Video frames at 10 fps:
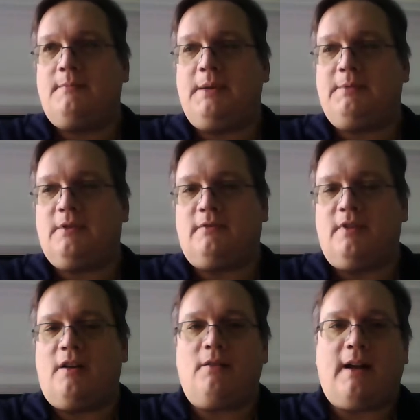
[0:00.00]
People don't
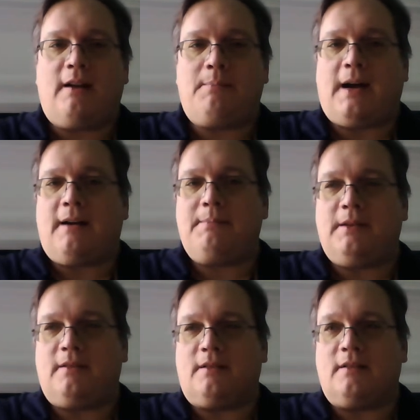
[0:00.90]
know how
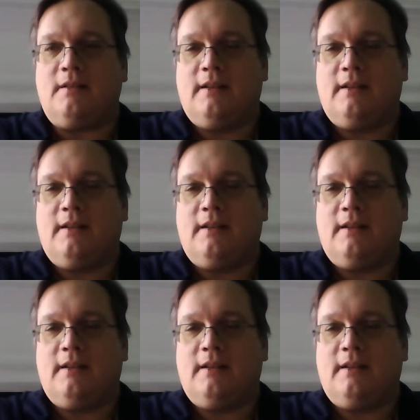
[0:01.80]
popular